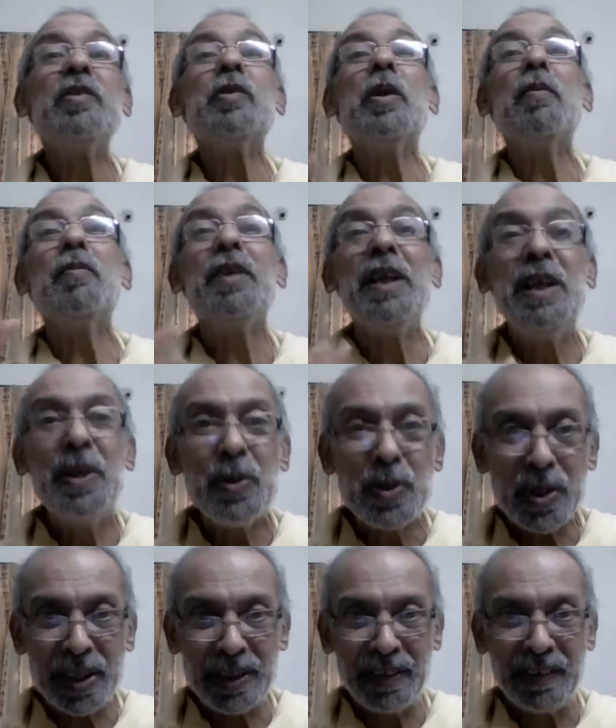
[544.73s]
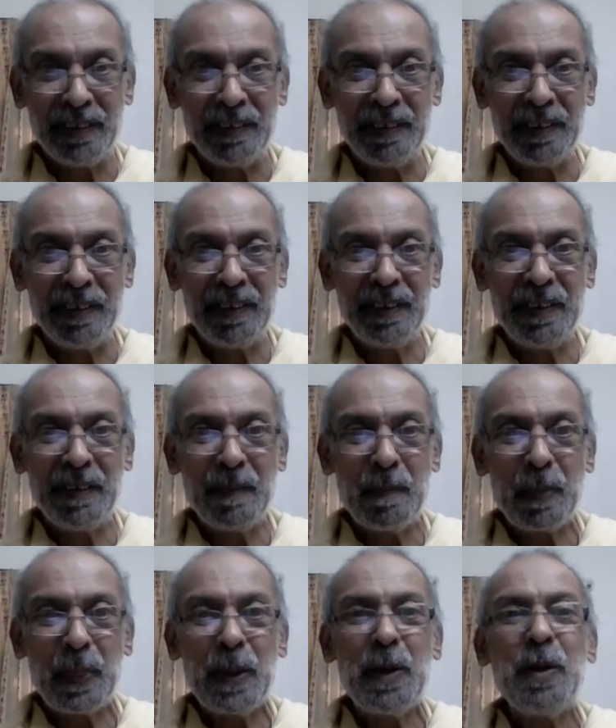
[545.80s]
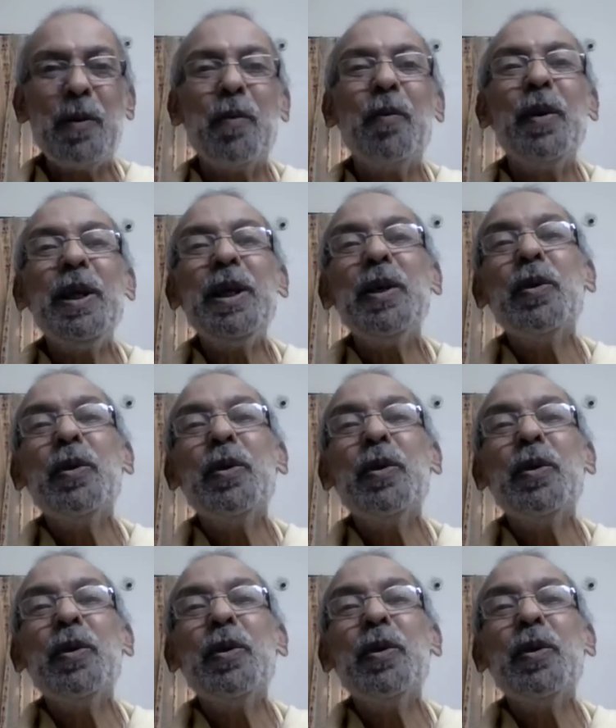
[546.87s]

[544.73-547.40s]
of delusion, we